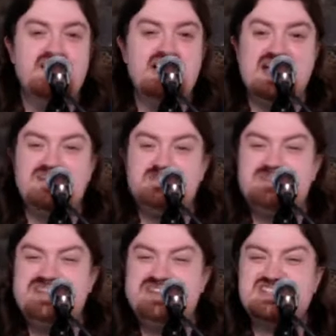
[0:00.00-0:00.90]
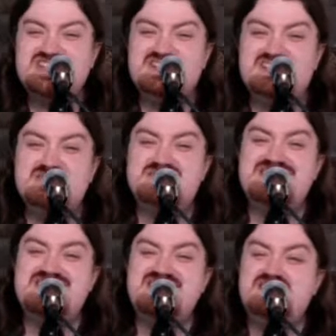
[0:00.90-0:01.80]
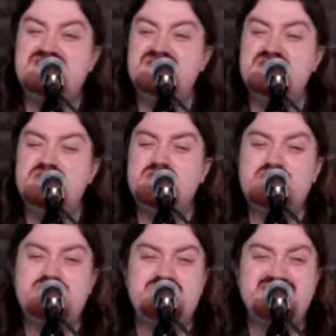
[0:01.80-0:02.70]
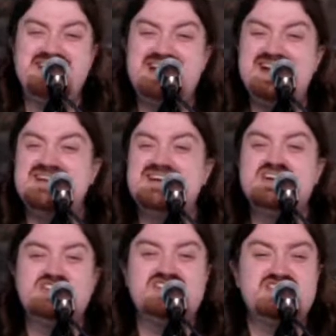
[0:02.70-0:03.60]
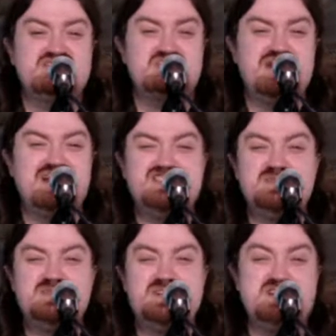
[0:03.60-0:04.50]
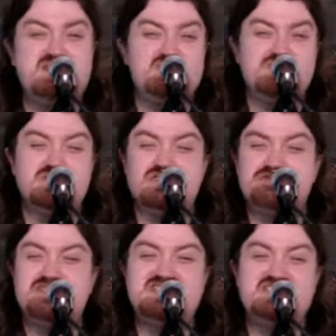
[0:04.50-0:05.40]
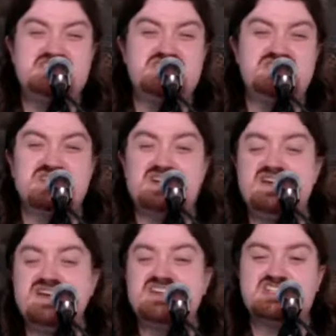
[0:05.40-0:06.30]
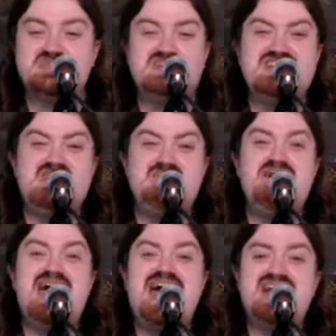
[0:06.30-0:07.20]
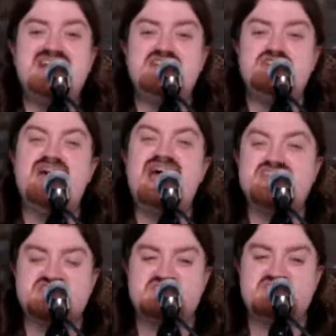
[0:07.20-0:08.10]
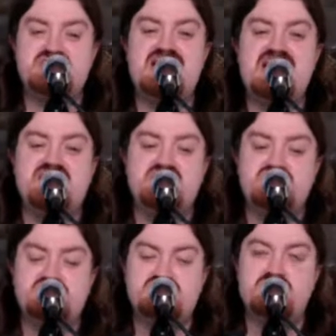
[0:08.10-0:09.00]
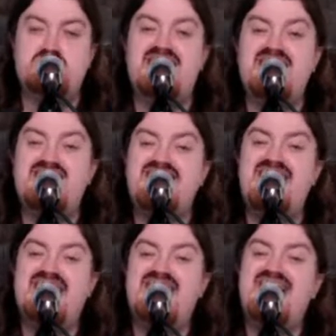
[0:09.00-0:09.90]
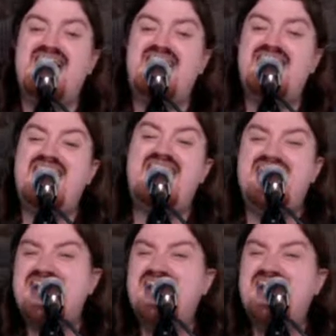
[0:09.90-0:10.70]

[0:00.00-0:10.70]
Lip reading: And the pitch comes in over the plate, just the right speed and perfectly straight, swinging the bat and it cracks and the crowd goes wild.